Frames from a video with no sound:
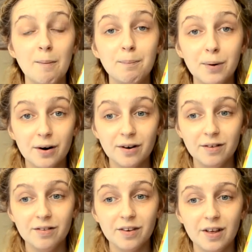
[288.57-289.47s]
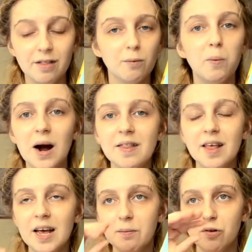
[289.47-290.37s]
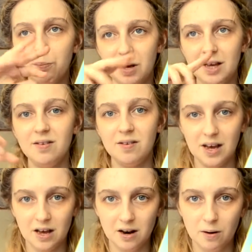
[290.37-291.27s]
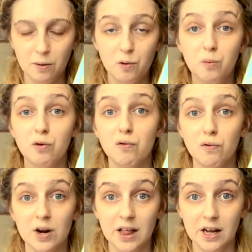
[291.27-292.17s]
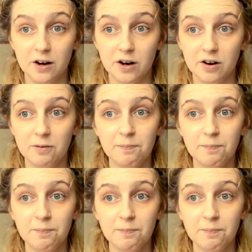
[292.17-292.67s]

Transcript: But the way that it was pieced in was really good.